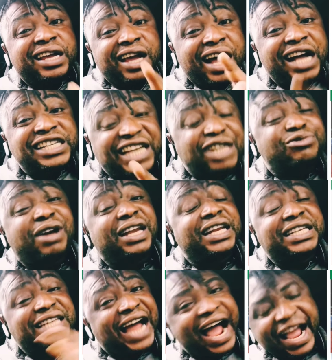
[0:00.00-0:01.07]
has actually
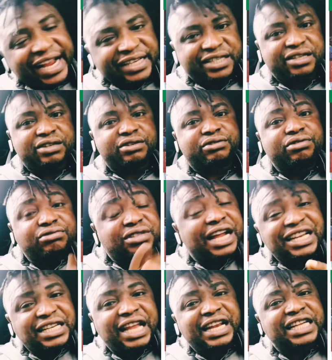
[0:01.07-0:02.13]
died
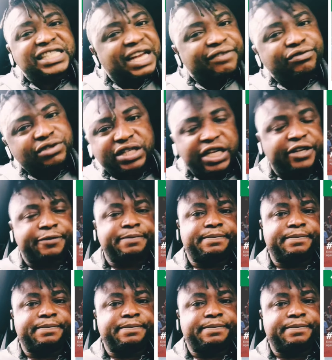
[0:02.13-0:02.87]
2017.